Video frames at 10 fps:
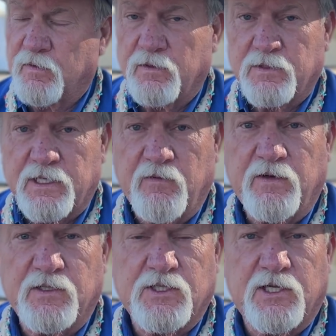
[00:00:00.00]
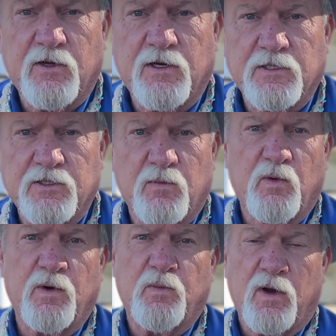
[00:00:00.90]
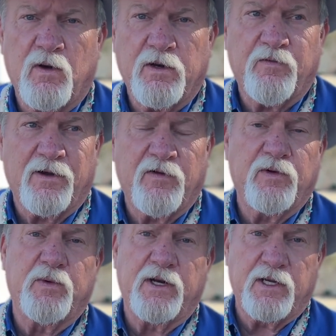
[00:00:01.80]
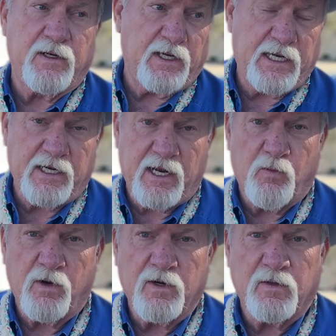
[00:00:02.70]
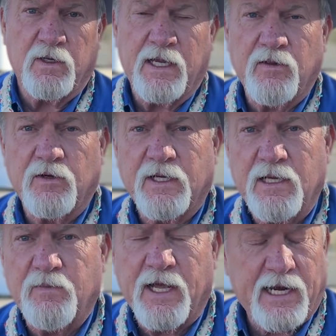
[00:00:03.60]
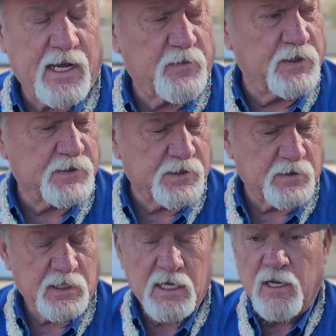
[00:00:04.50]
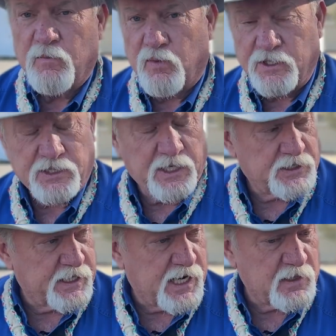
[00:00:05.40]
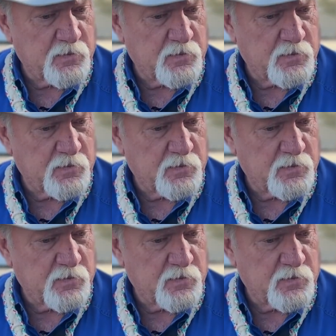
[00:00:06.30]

safety and security is #1 priority for everybody, and he and I working together to keep that happening. So appreciate you, Adam.